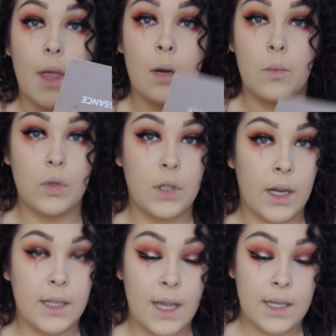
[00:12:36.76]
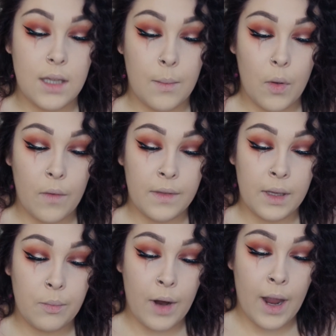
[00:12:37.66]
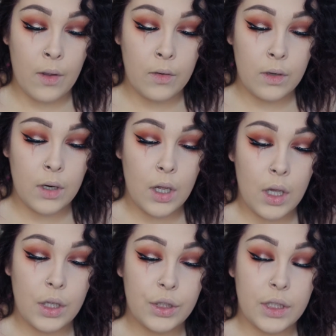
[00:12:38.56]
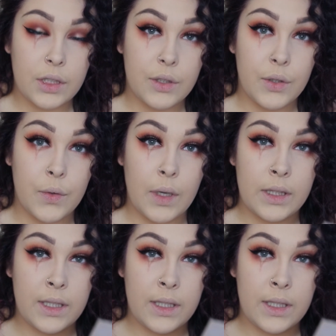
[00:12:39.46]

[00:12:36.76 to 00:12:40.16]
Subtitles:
And I'm also going to take some of the brown just to